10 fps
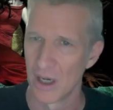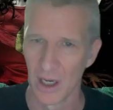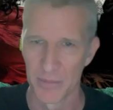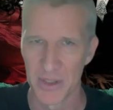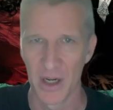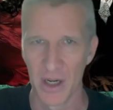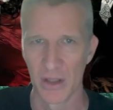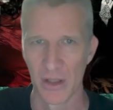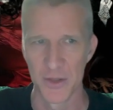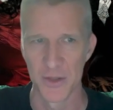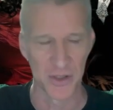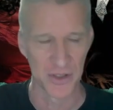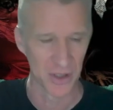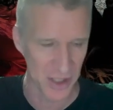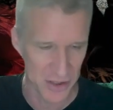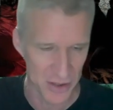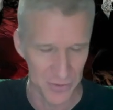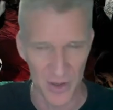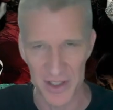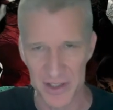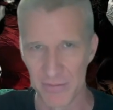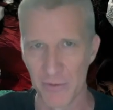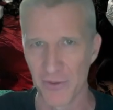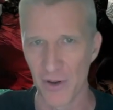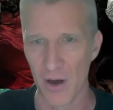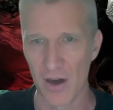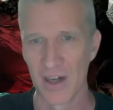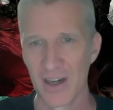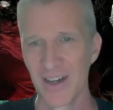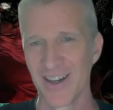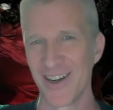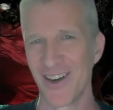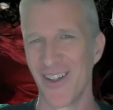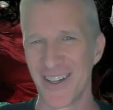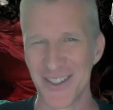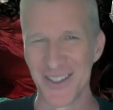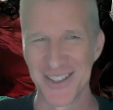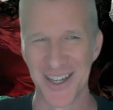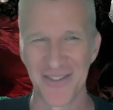become our close personal digital friends from afar, and all that good stuff.